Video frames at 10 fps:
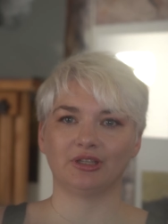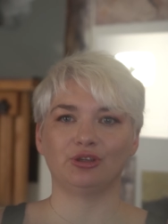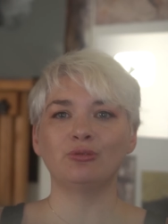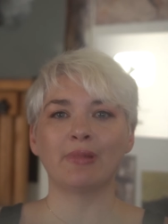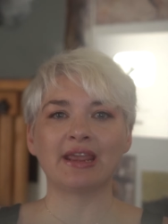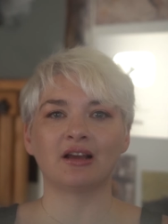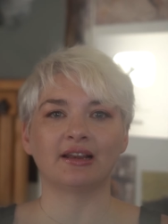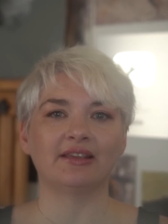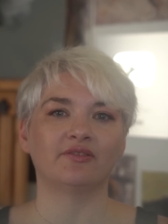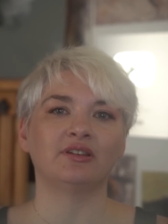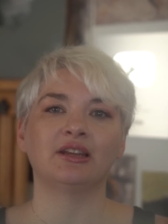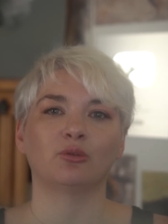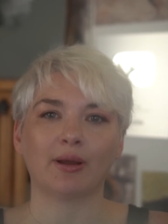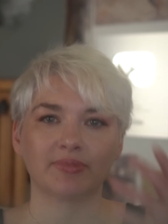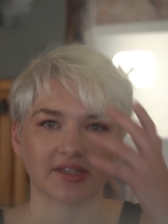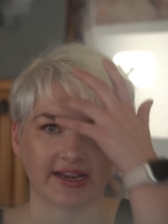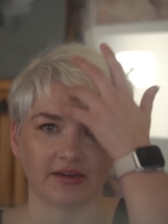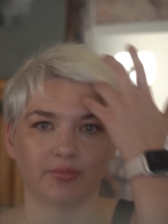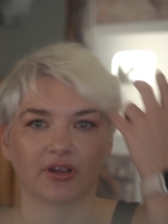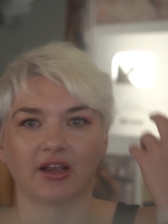you may not even need a
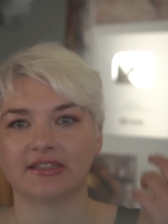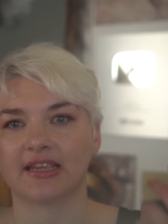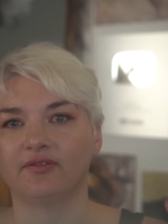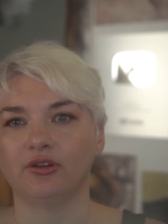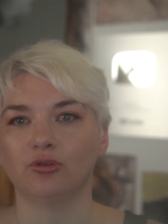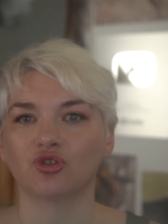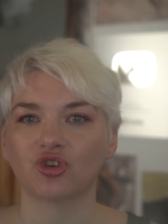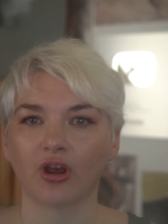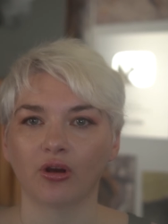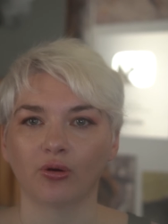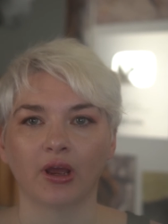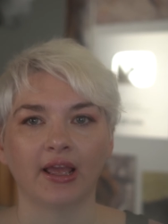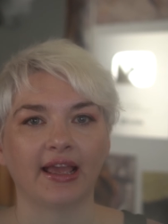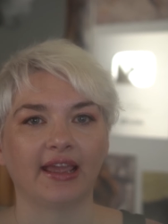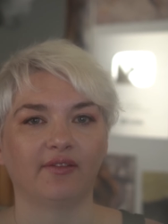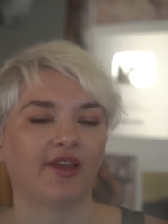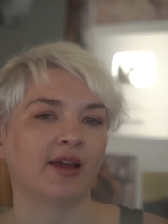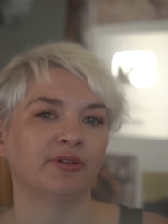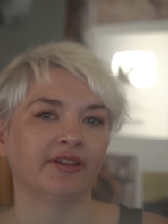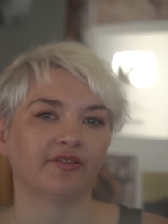website, because if you show a
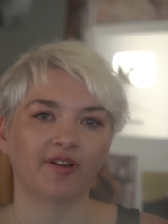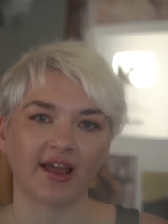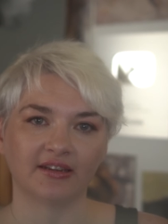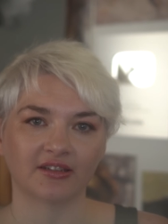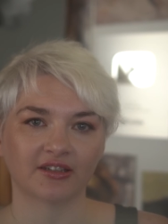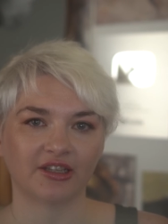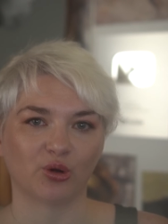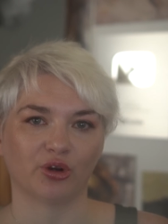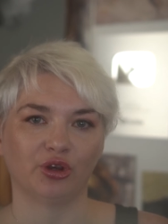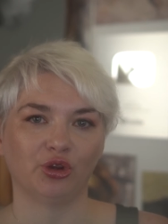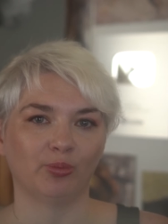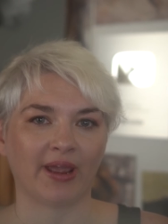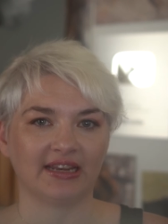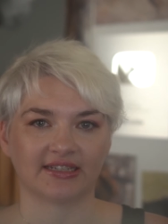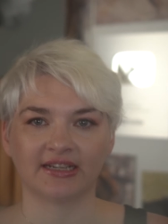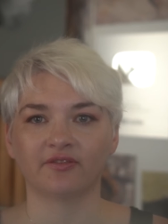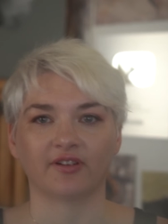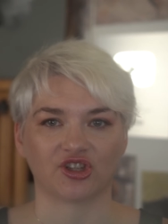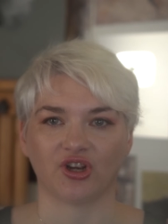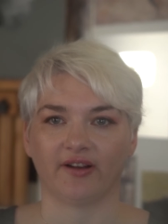family friend your new painting
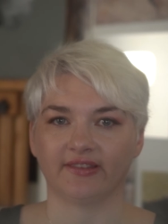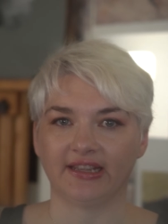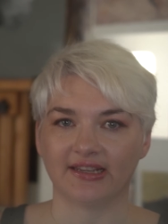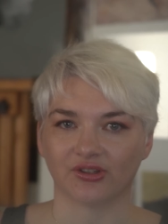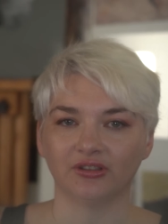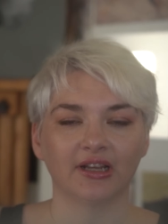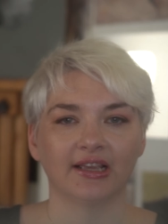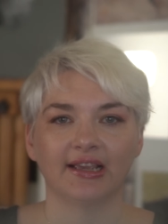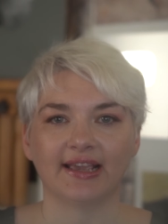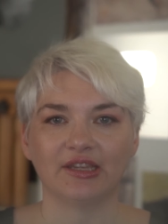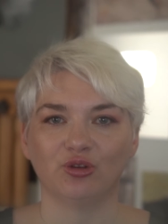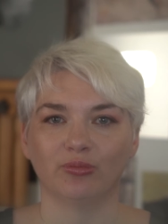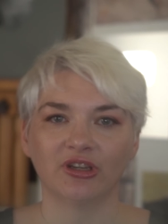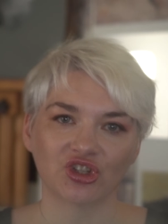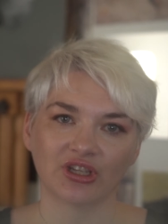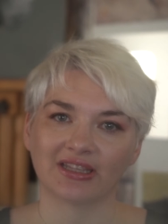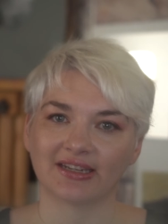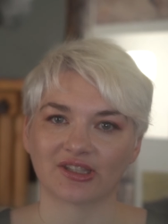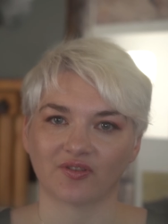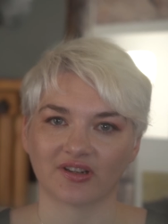fresh off the easel and you mention that
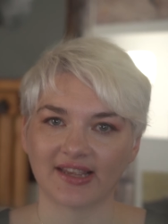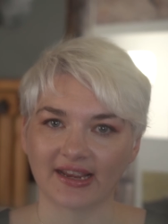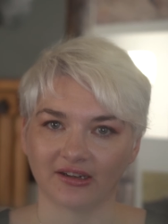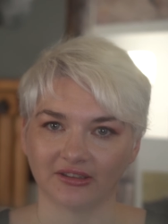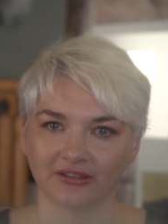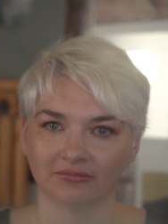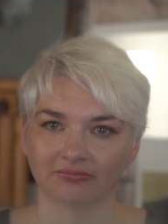it's for sale,